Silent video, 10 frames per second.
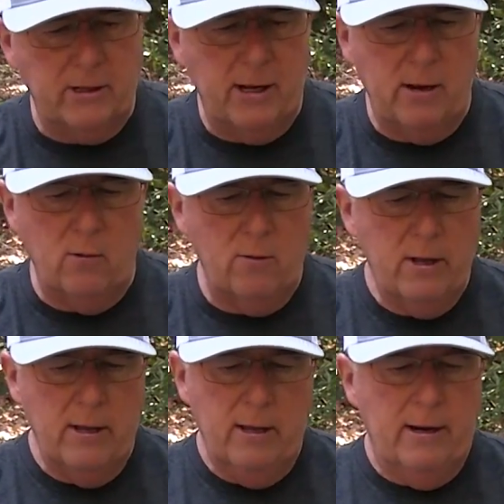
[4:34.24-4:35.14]
now.
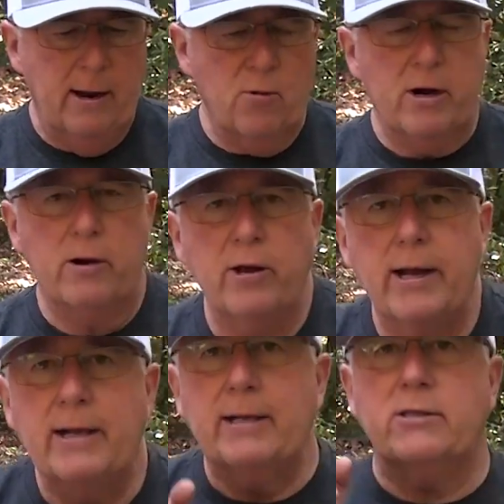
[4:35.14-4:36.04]
Now we're going to go
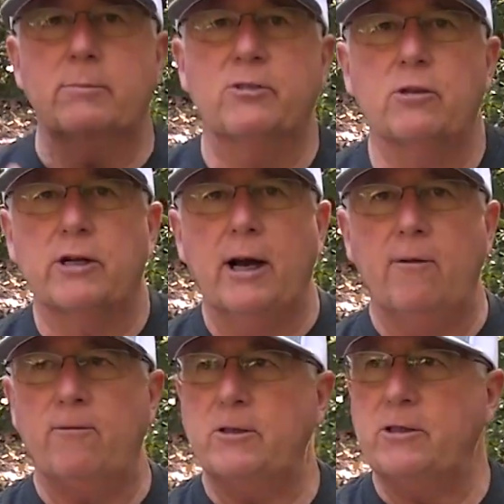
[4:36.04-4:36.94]
ahead and get some
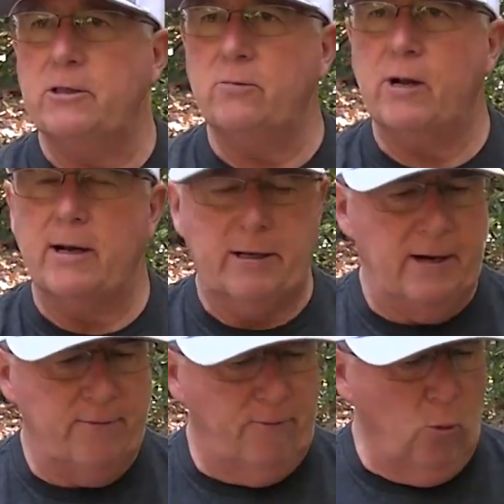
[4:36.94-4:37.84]
circumferences. We've got to
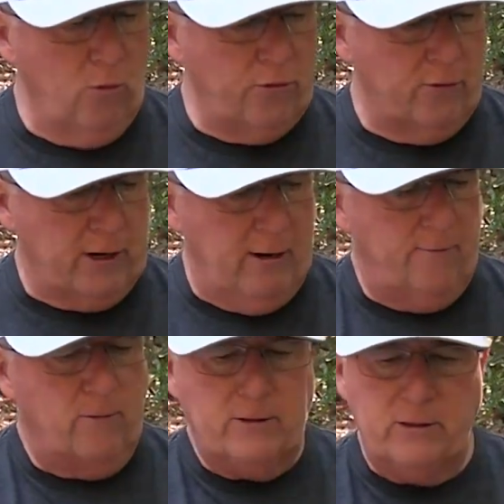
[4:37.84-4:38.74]
take four
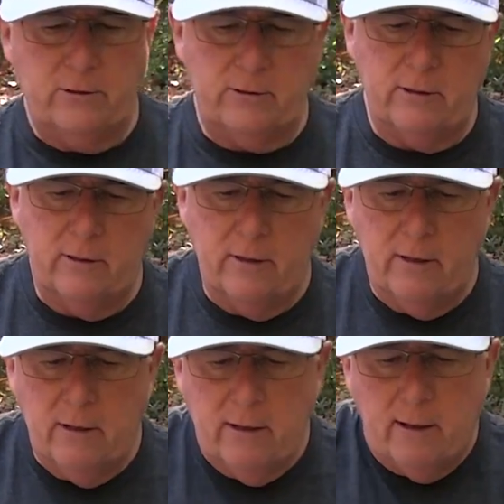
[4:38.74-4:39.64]
circumferences.
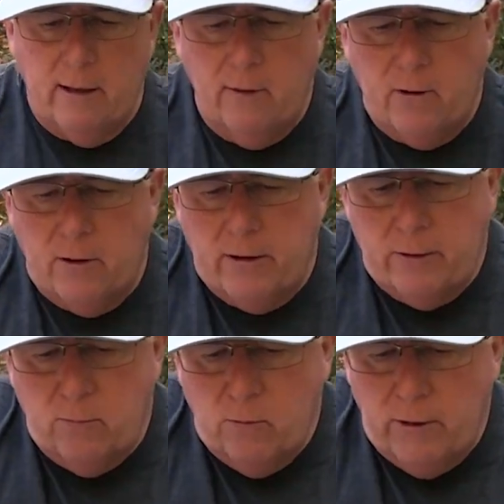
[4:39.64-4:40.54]
Uh, we're going to
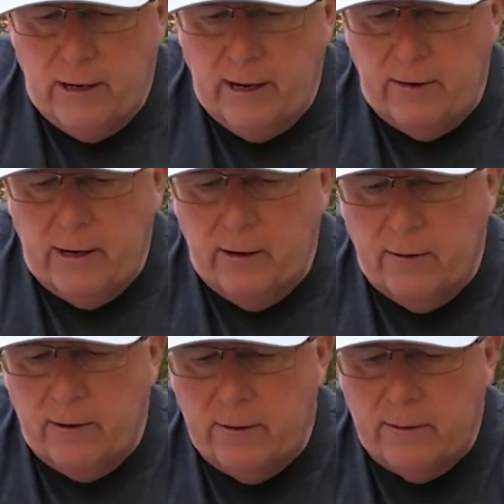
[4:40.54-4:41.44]
do one down here